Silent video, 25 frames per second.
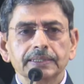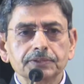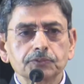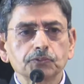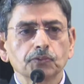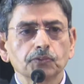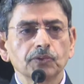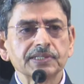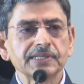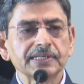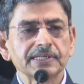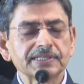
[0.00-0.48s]

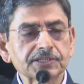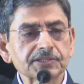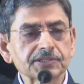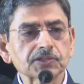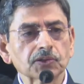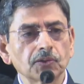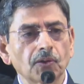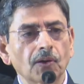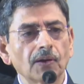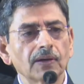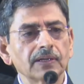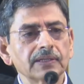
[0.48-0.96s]
It
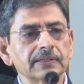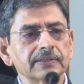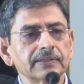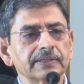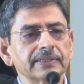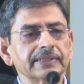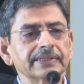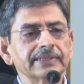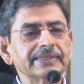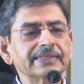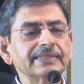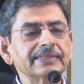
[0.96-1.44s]
is called
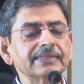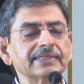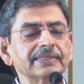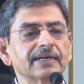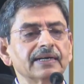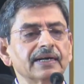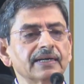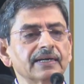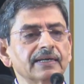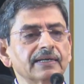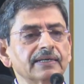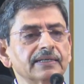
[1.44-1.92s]

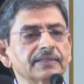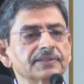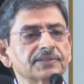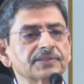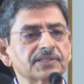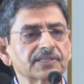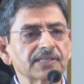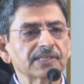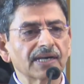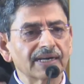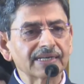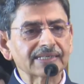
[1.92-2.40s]
India
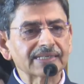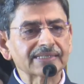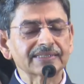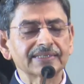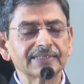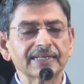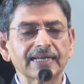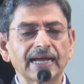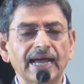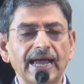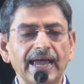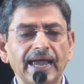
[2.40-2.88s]

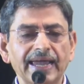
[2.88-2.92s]
Charter